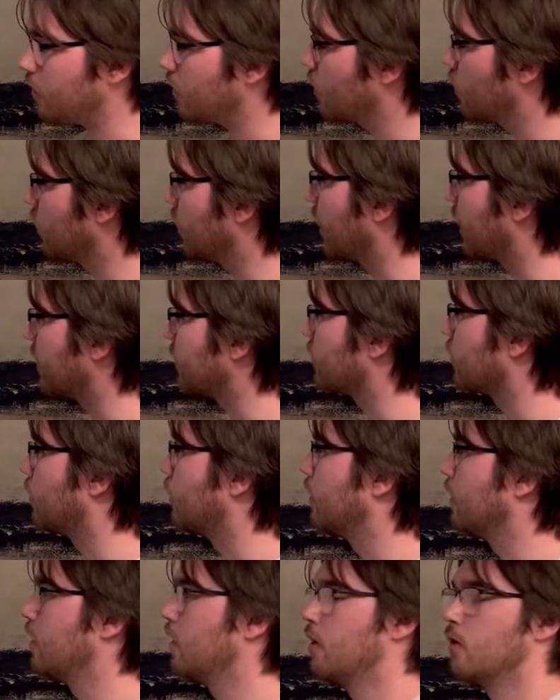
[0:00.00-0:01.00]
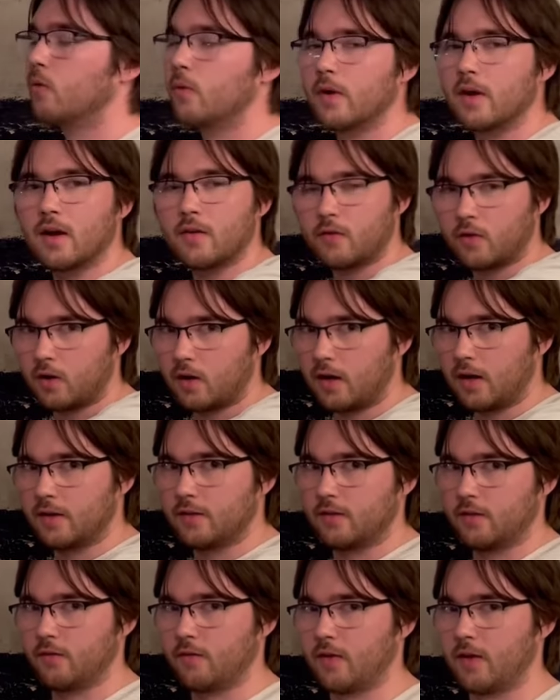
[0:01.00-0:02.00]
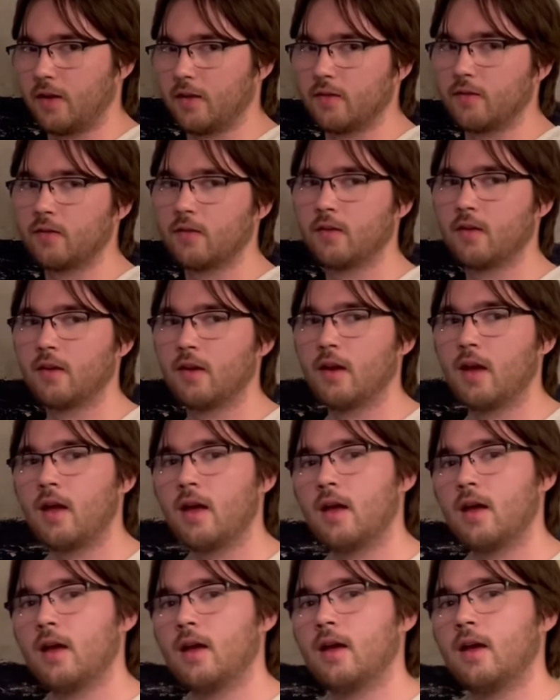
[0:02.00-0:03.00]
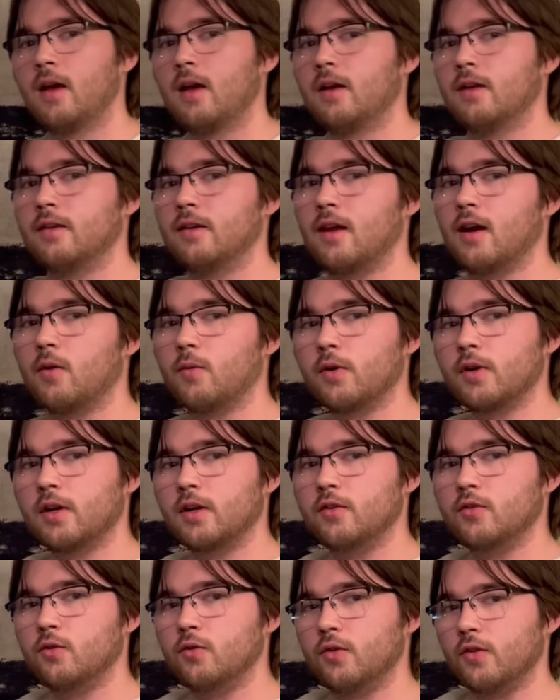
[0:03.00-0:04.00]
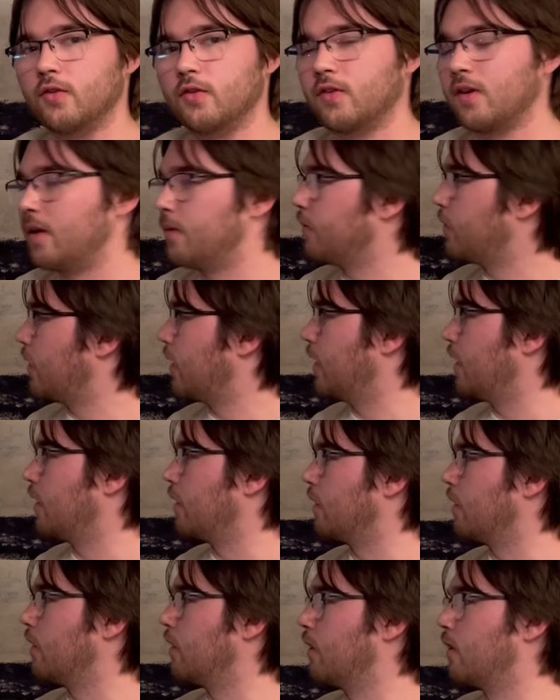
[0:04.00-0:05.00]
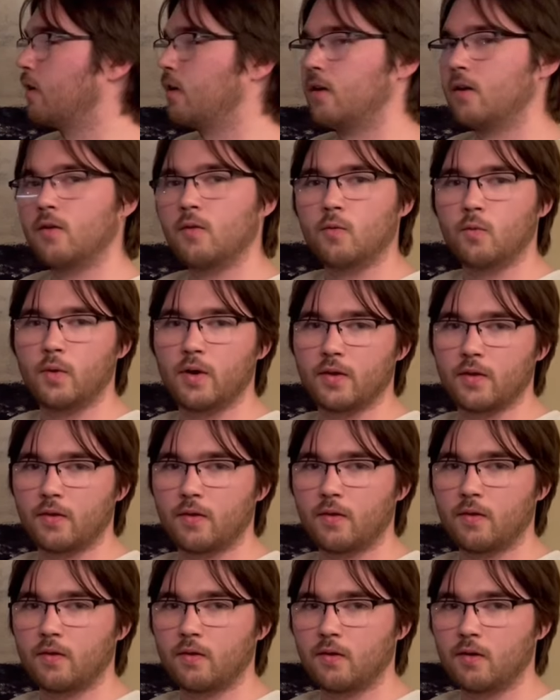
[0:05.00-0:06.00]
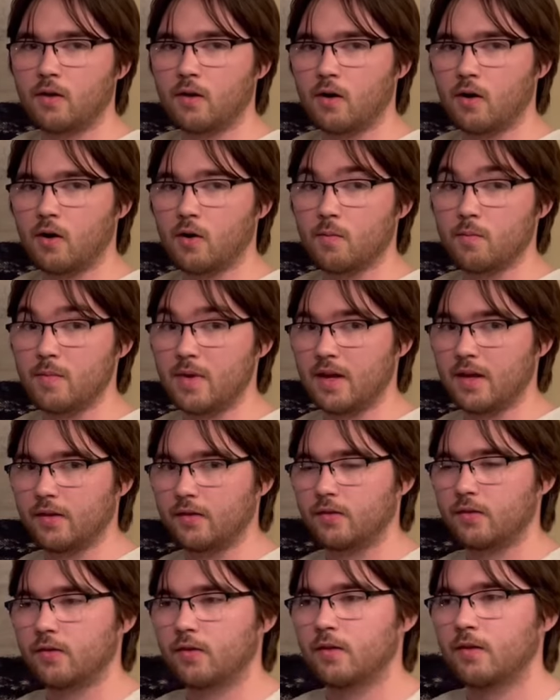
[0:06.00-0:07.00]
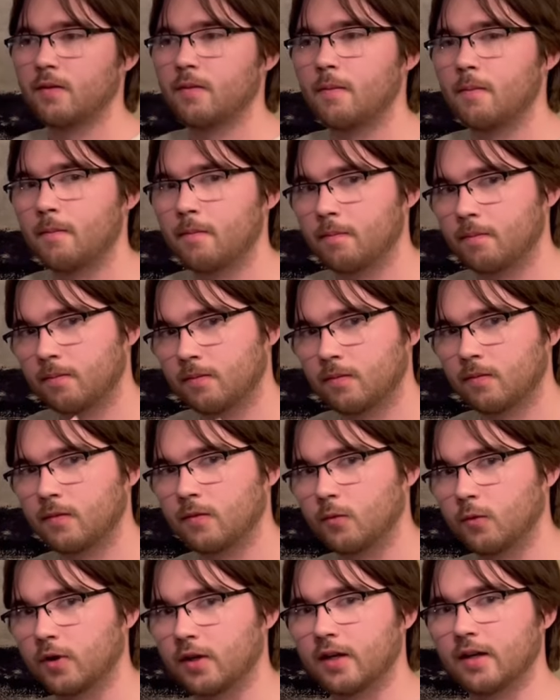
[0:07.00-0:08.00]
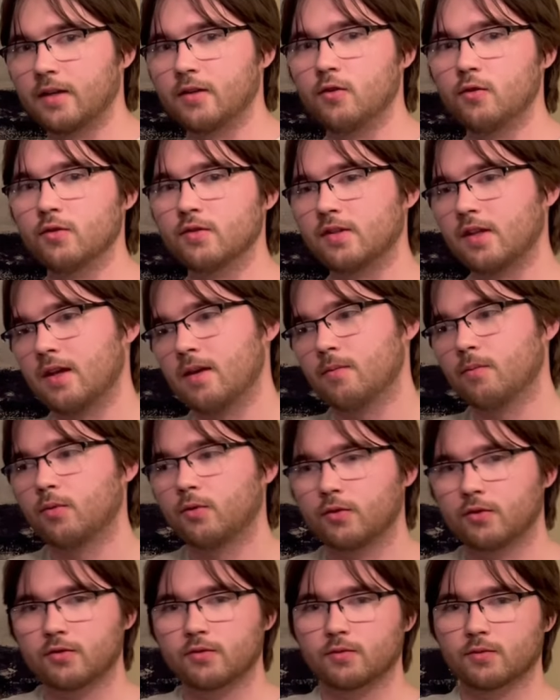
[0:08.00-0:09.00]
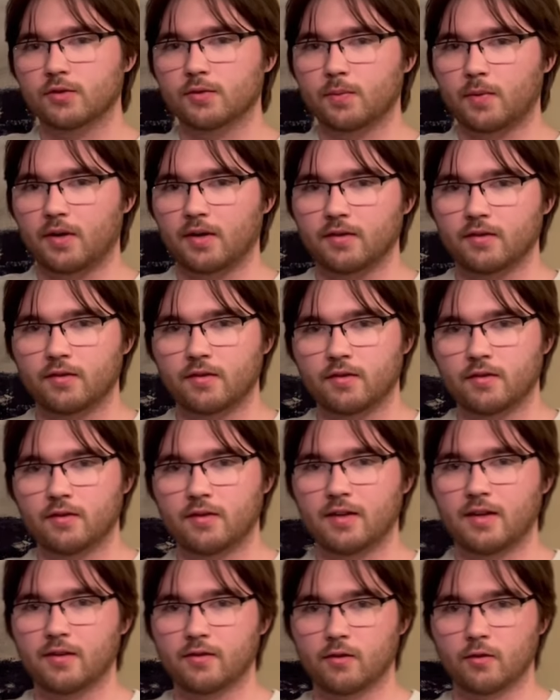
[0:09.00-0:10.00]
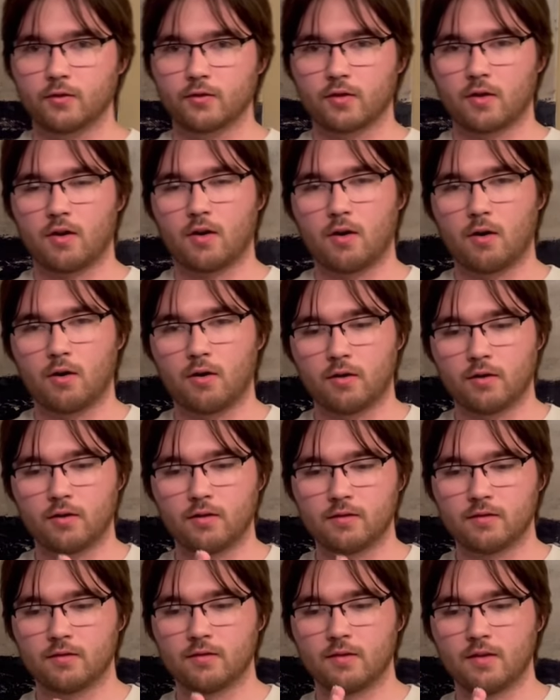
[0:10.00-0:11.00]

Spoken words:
Okay, so we have our highs in phase. Now we're going to do the same thing with our mids. We're going to use the impulse response to get those all